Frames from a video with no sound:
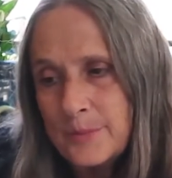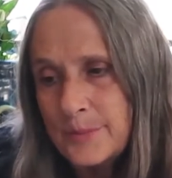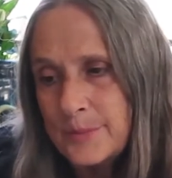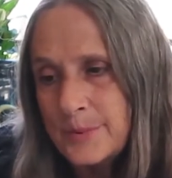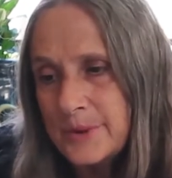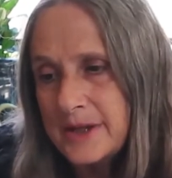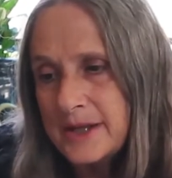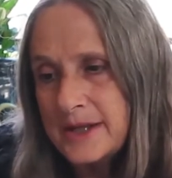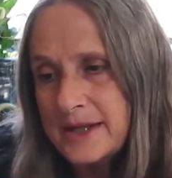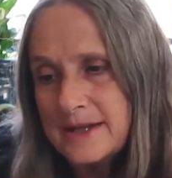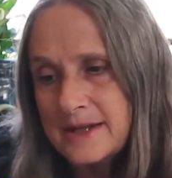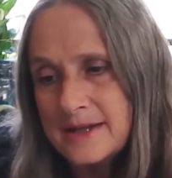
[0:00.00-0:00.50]

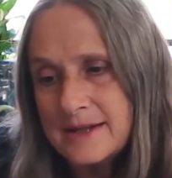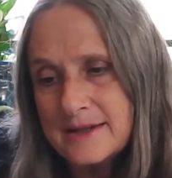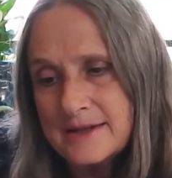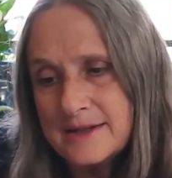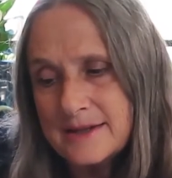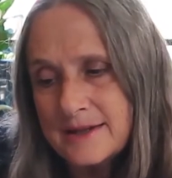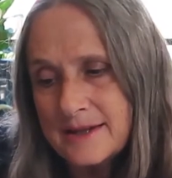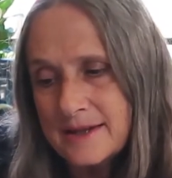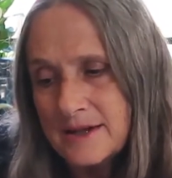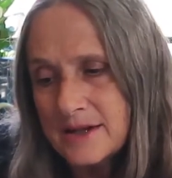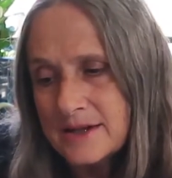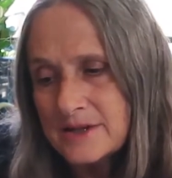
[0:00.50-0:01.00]
But
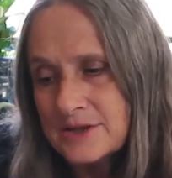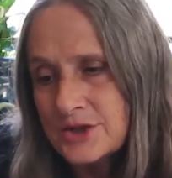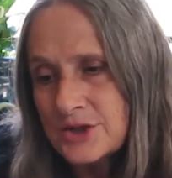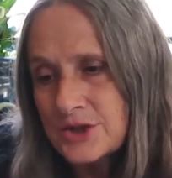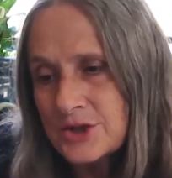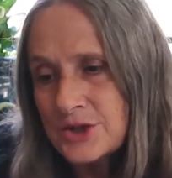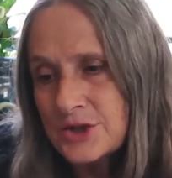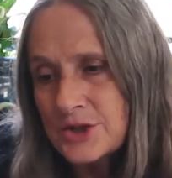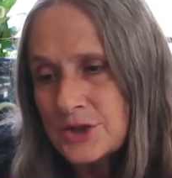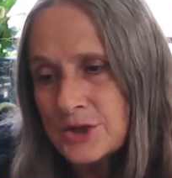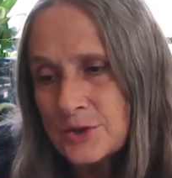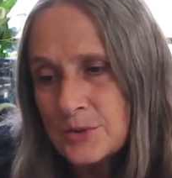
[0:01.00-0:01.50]
there
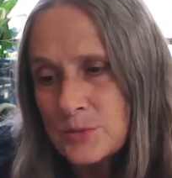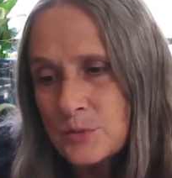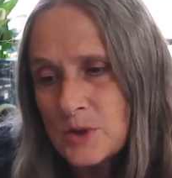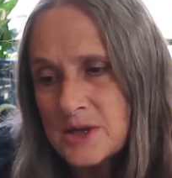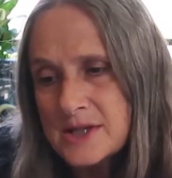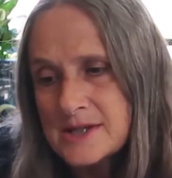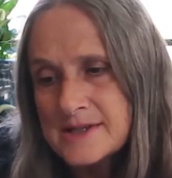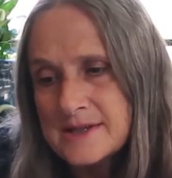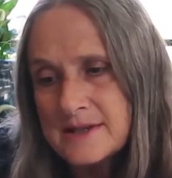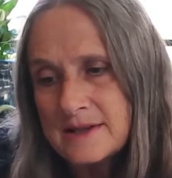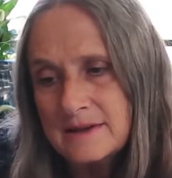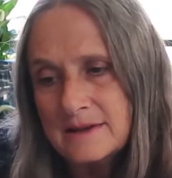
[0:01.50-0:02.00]
sure
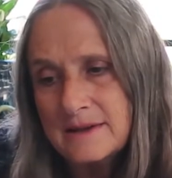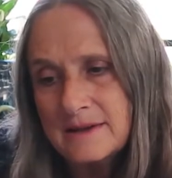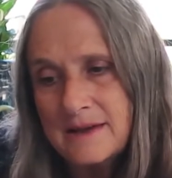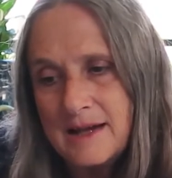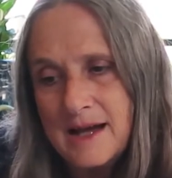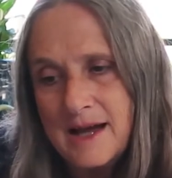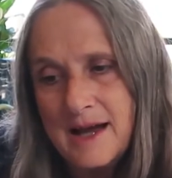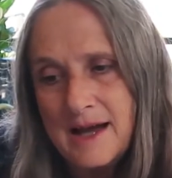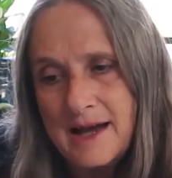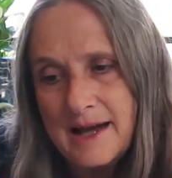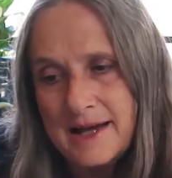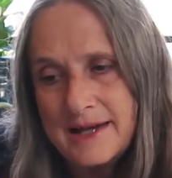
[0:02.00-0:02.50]
was a
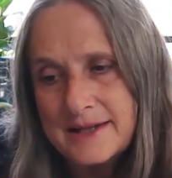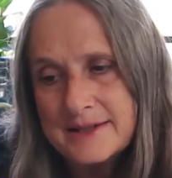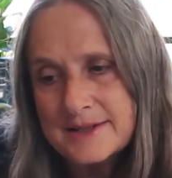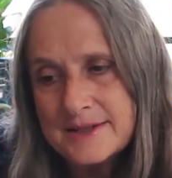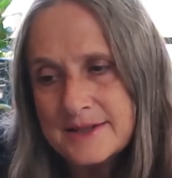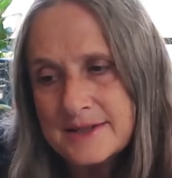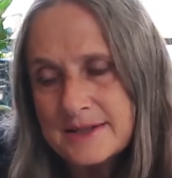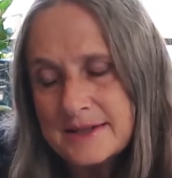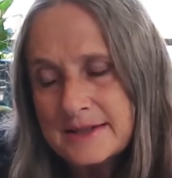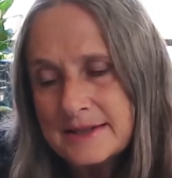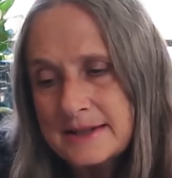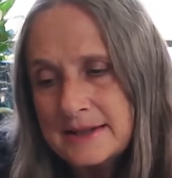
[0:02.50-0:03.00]

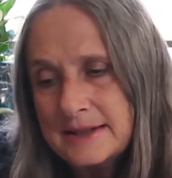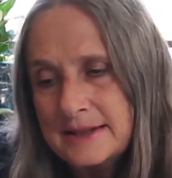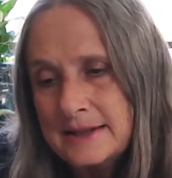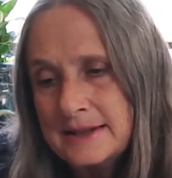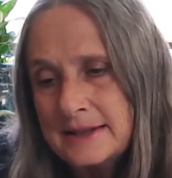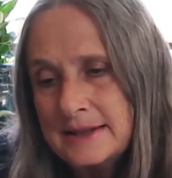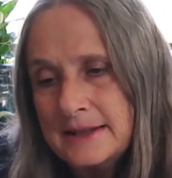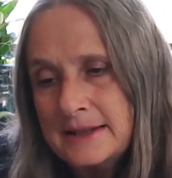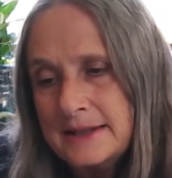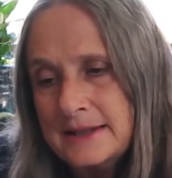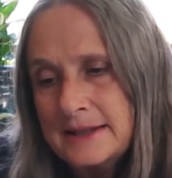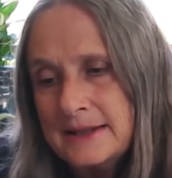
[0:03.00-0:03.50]
lot.
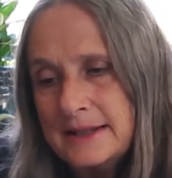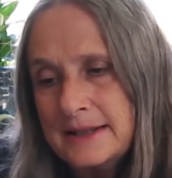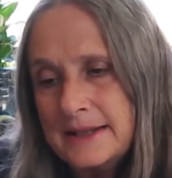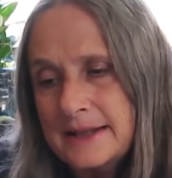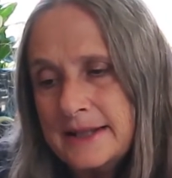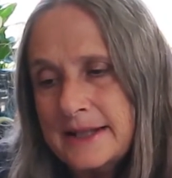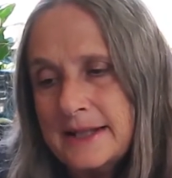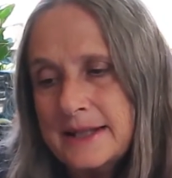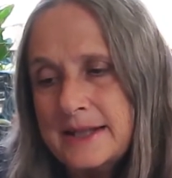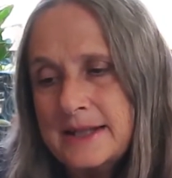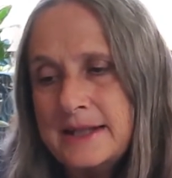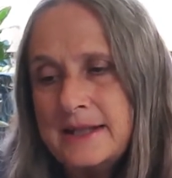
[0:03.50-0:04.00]

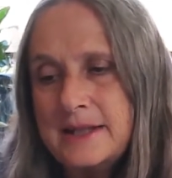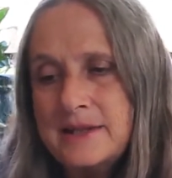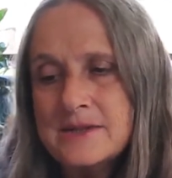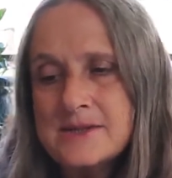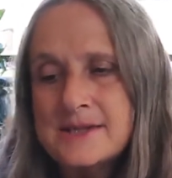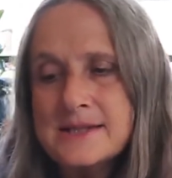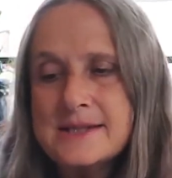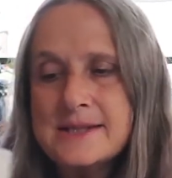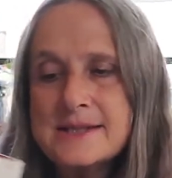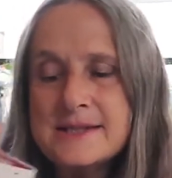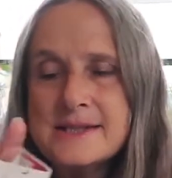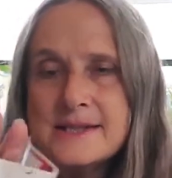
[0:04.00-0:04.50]
Like
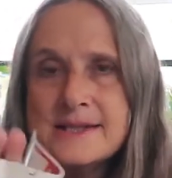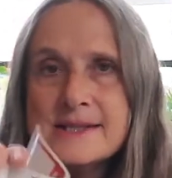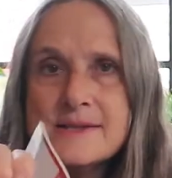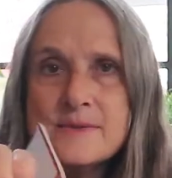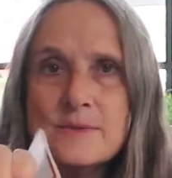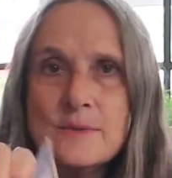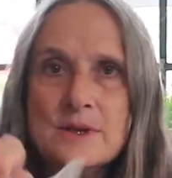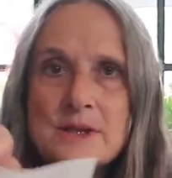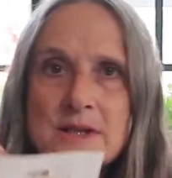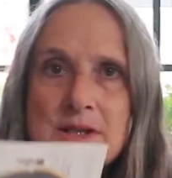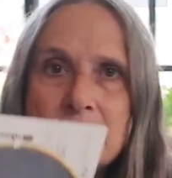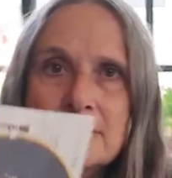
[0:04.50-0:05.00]
here's this
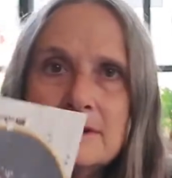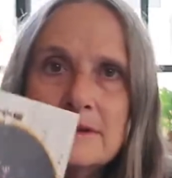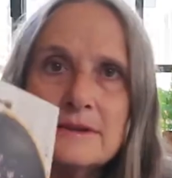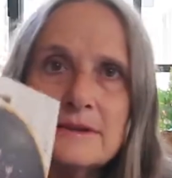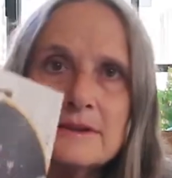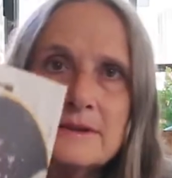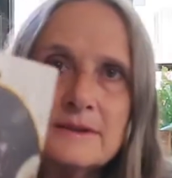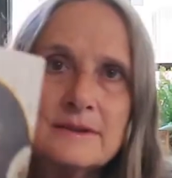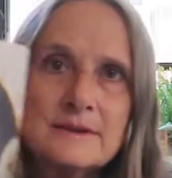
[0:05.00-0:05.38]
one.